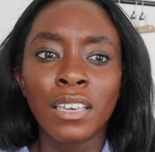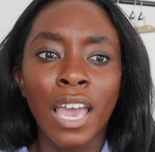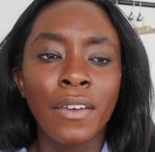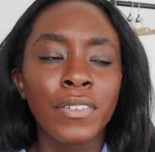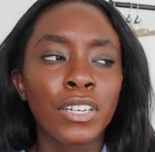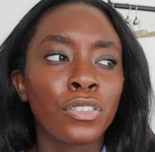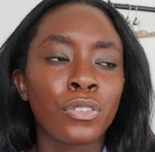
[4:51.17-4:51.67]

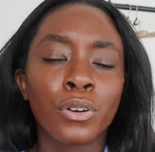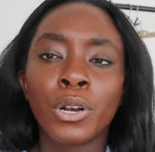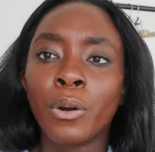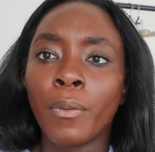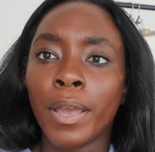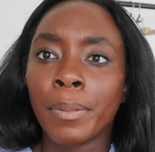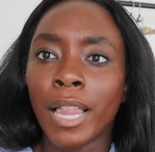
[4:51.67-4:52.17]
having to
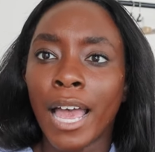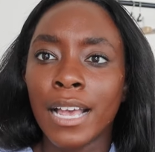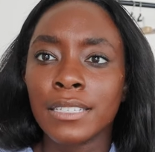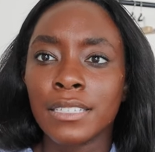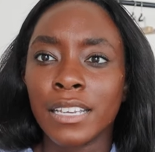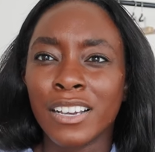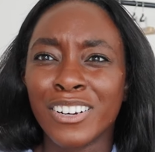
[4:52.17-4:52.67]
throw away
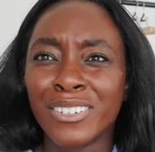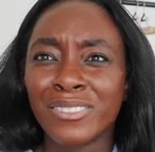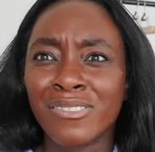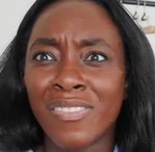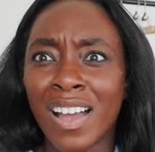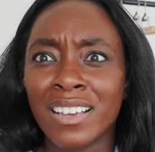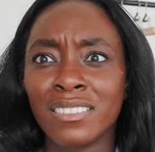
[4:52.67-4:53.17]
plastic
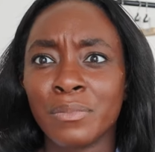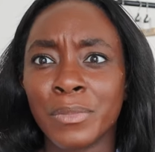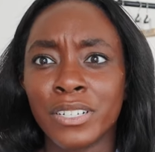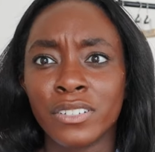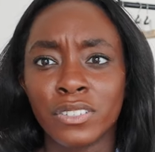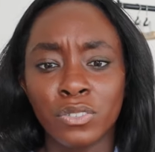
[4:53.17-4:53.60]
or find somewhere to